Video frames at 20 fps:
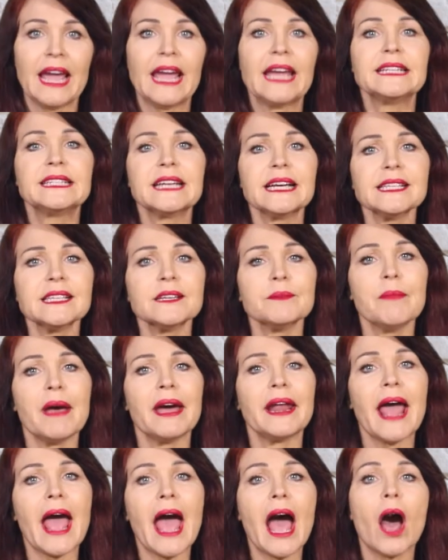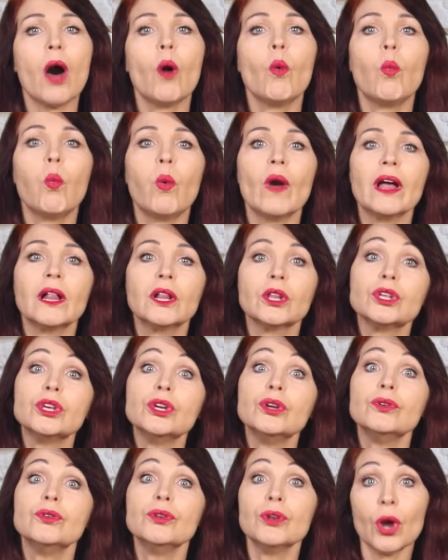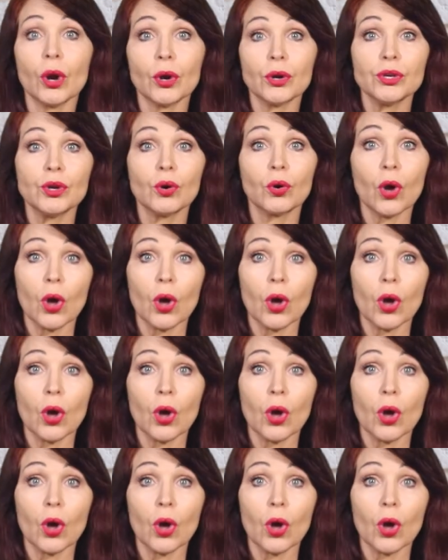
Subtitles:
It doesn't matter how well you know your